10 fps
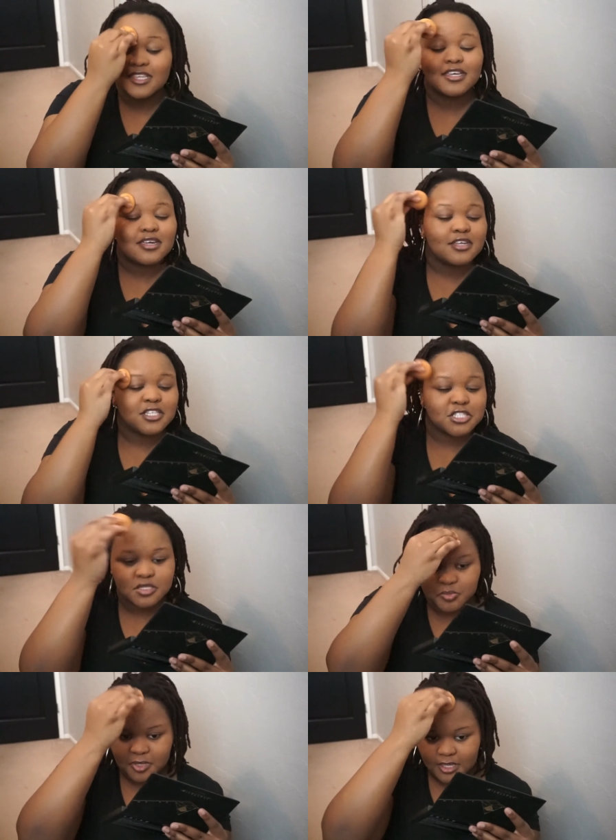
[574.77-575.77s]
It could
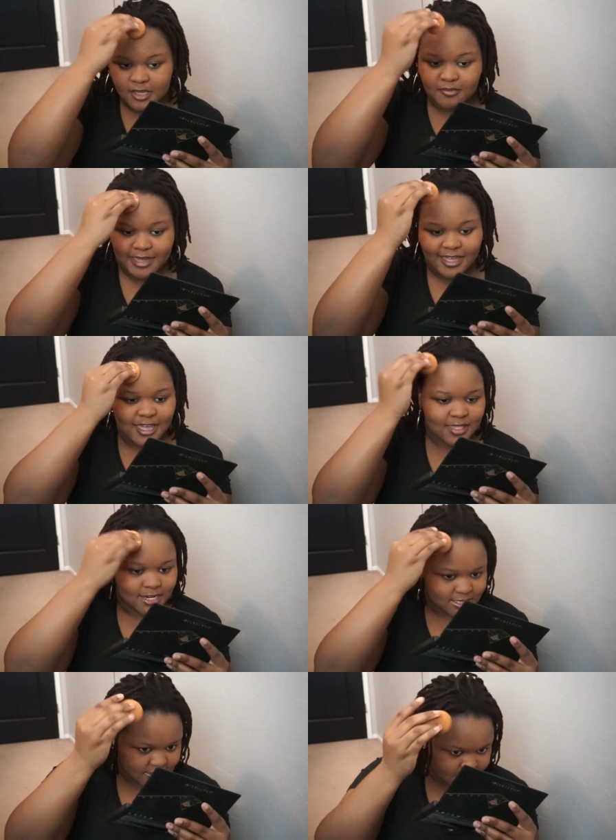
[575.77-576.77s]
just be in my head that
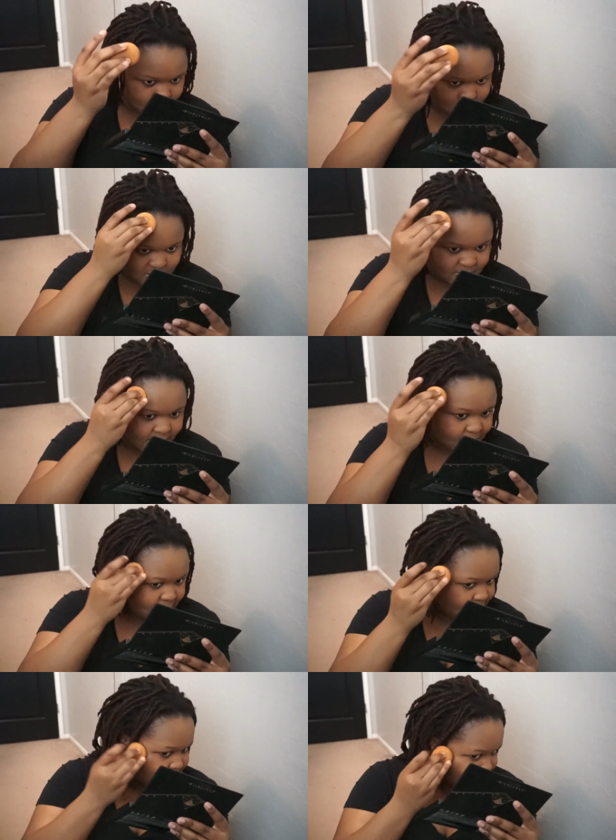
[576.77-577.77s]
it's difficult to blend
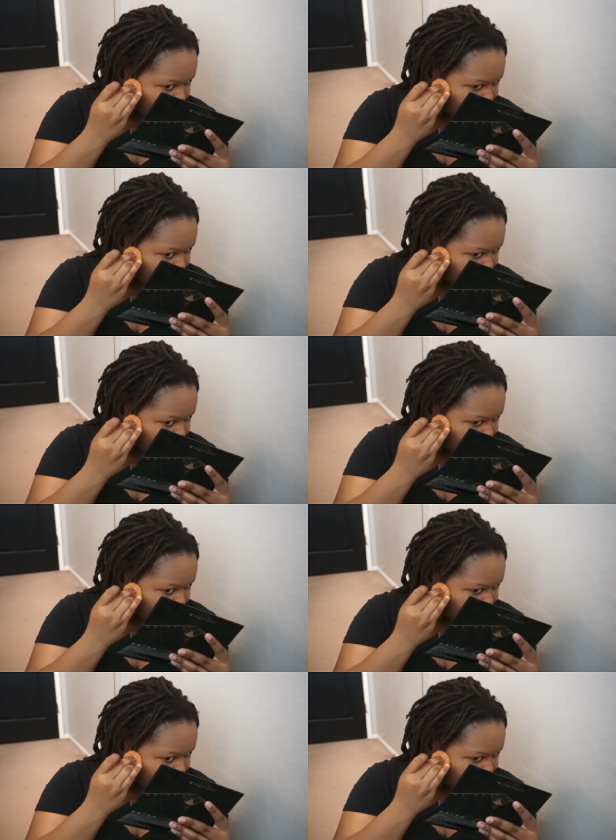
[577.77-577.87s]
because it's